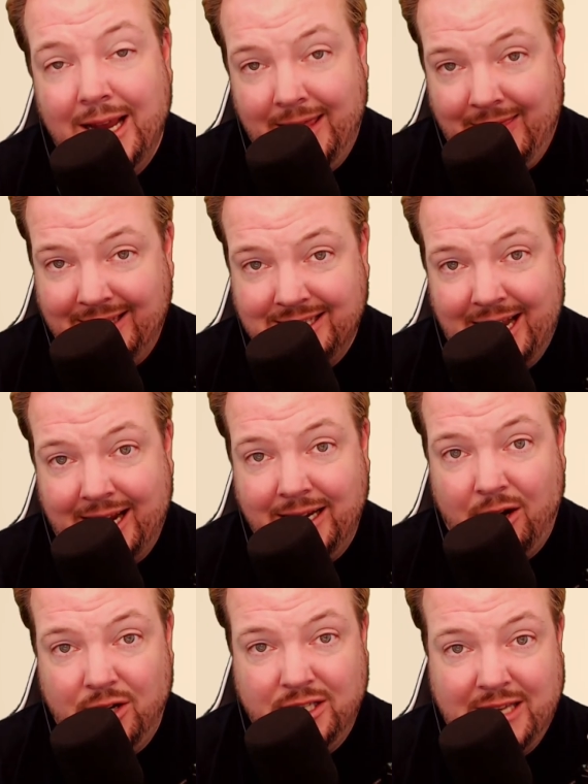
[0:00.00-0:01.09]
in that
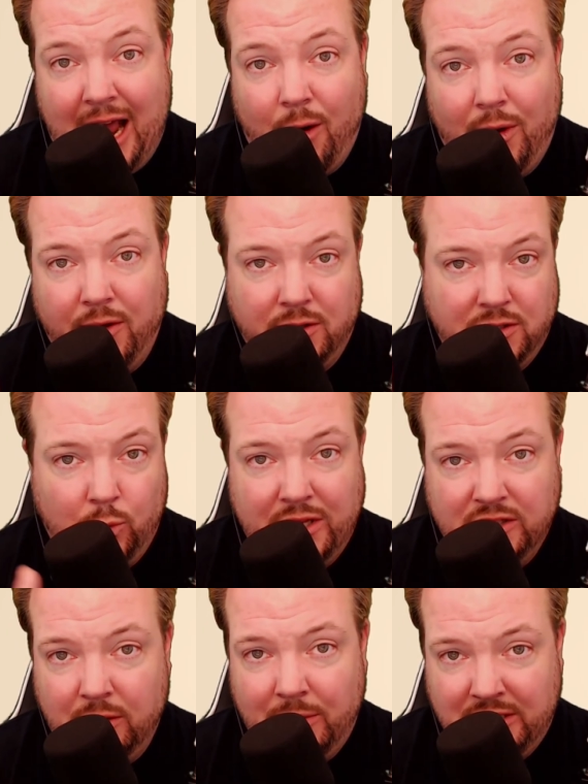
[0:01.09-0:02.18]
secondary stat, whether it's
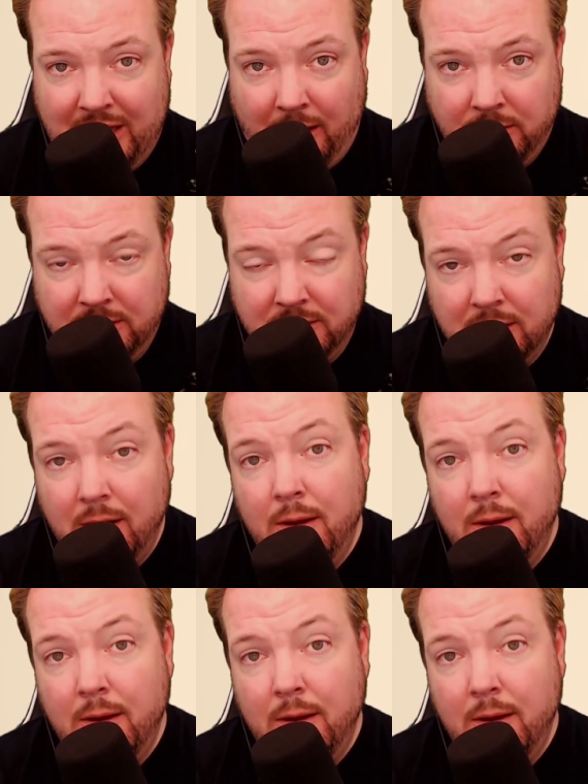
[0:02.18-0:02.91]
wisdom, intelligence,